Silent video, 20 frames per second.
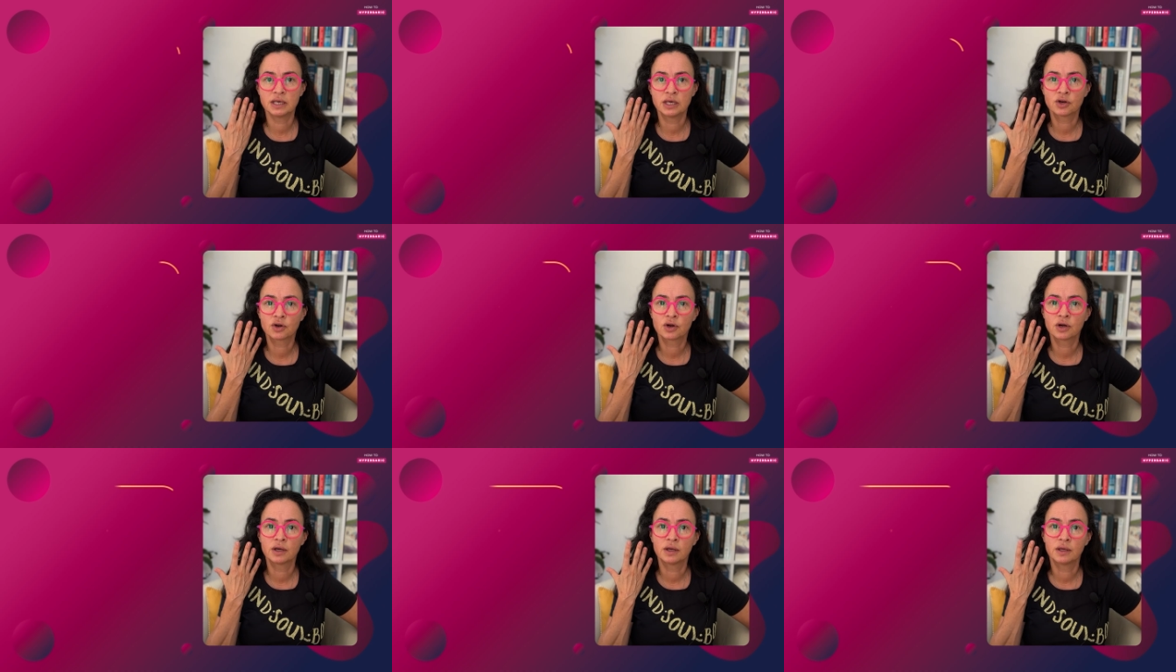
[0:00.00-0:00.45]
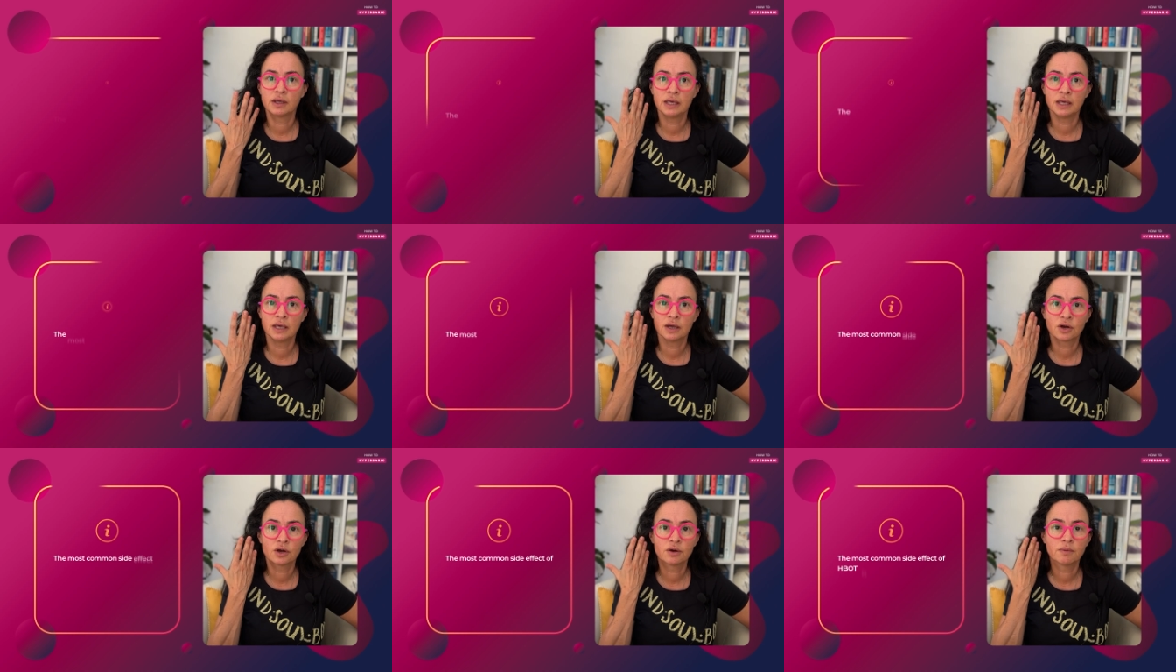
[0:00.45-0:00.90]
ear,
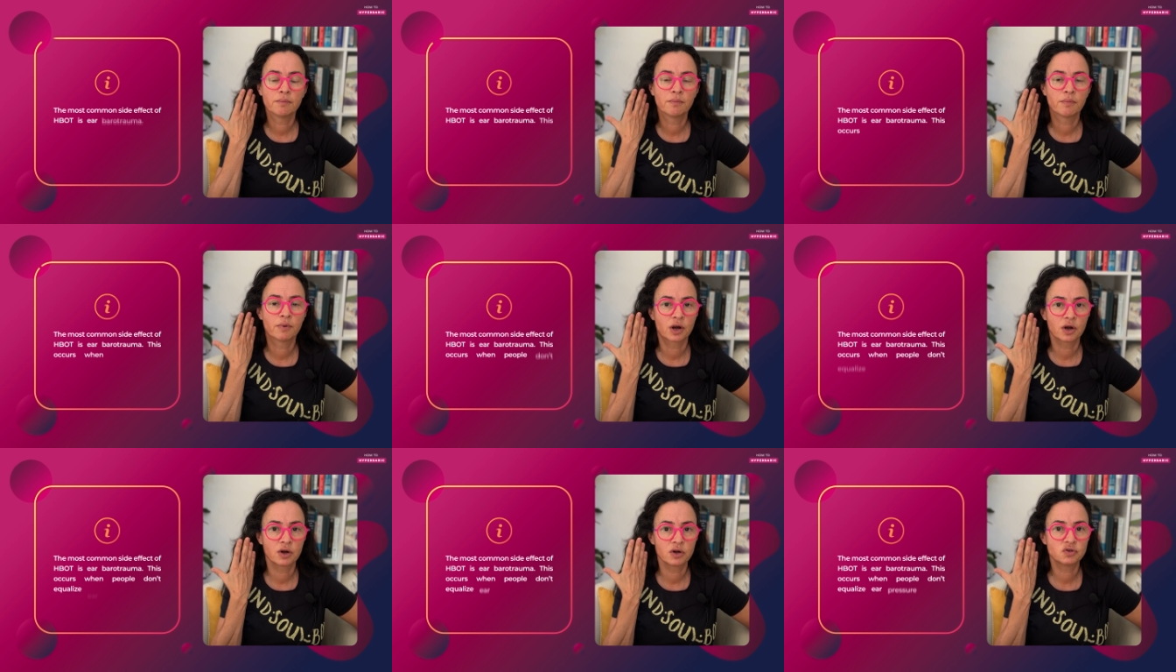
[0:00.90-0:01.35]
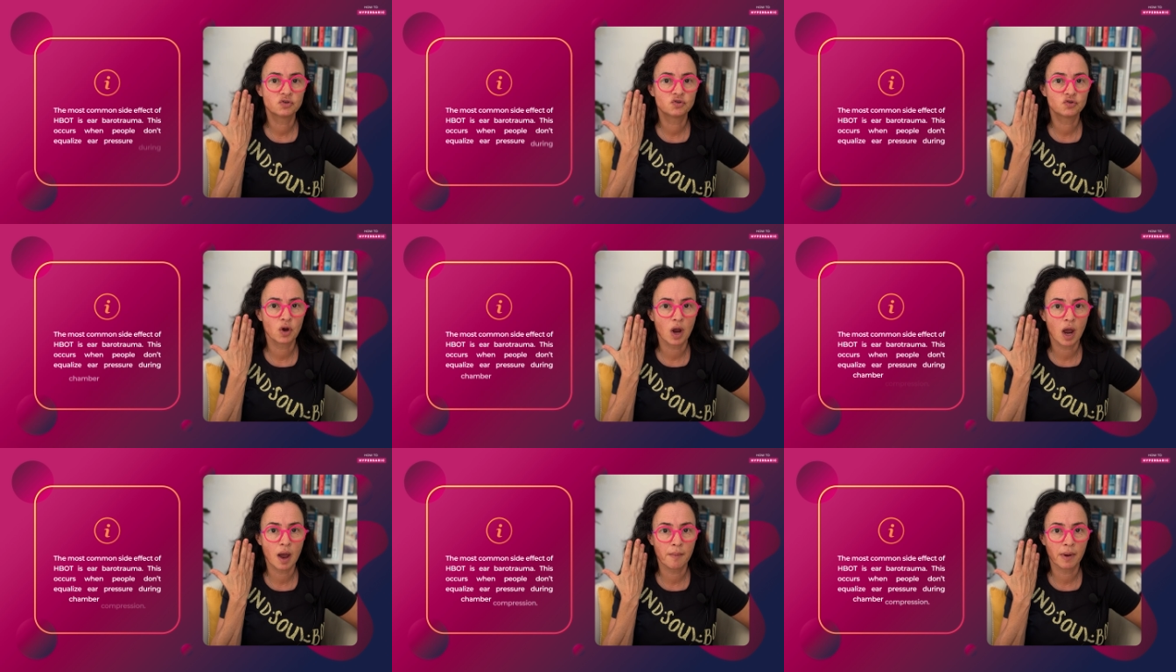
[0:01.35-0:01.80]
ear
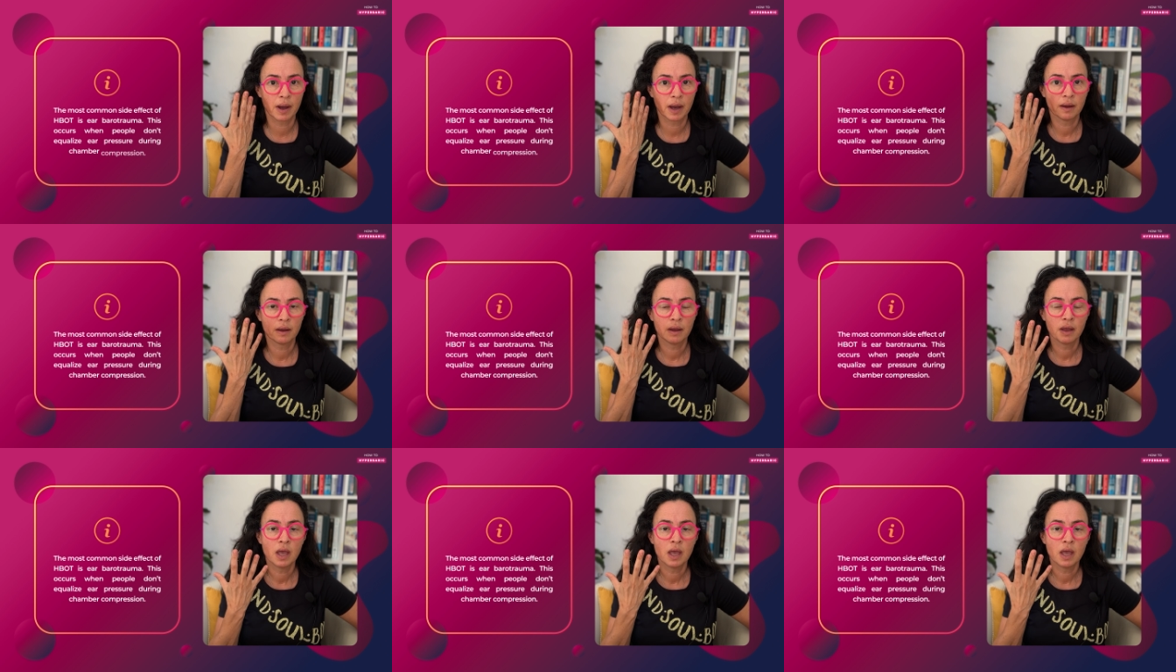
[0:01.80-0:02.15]
barotrauma.